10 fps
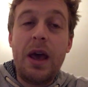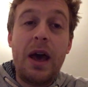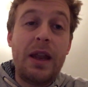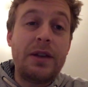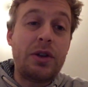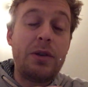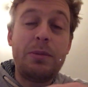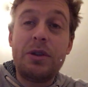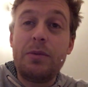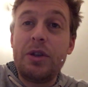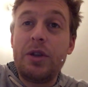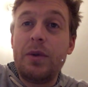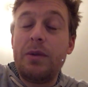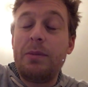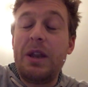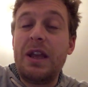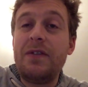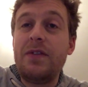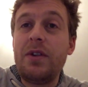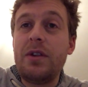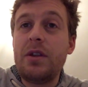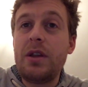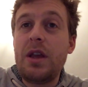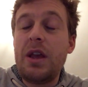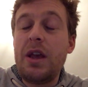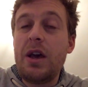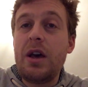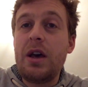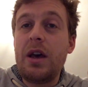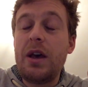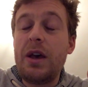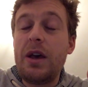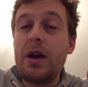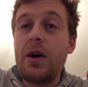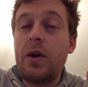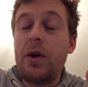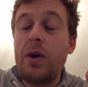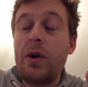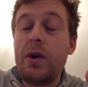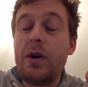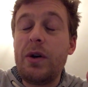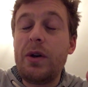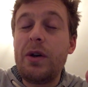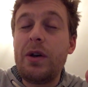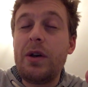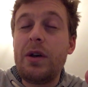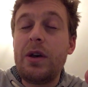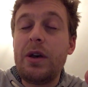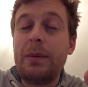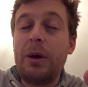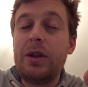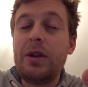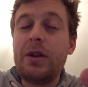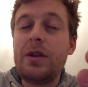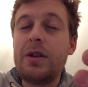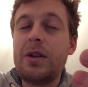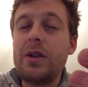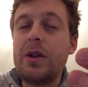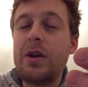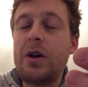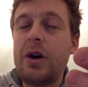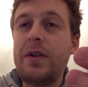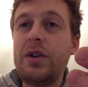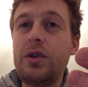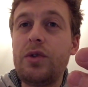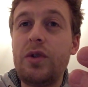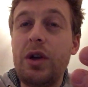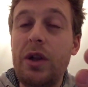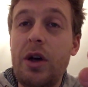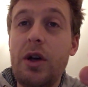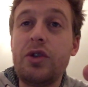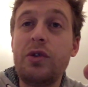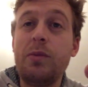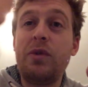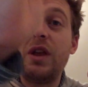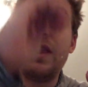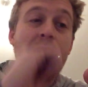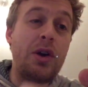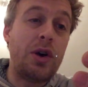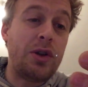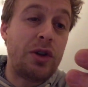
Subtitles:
and it's going to be something to do with medieval or early modern or industrial or something that goes